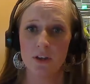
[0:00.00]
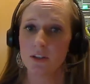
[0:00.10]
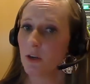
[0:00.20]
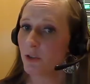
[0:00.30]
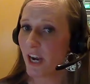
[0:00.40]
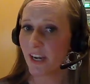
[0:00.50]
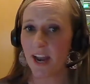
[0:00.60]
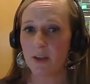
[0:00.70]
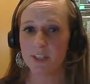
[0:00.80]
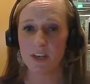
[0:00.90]
So check it
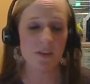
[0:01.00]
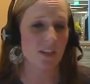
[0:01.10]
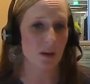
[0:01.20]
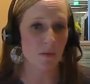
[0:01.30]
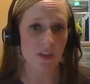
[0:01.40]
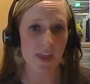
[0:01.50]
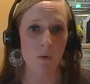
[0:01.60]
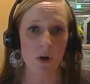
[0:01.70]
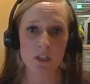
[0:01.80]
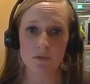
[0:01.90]
out, see if it's something
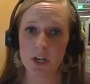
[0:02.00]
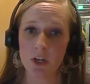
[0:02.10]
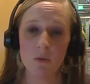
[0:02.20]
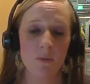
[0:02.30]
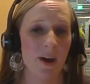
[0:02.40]
that works for you.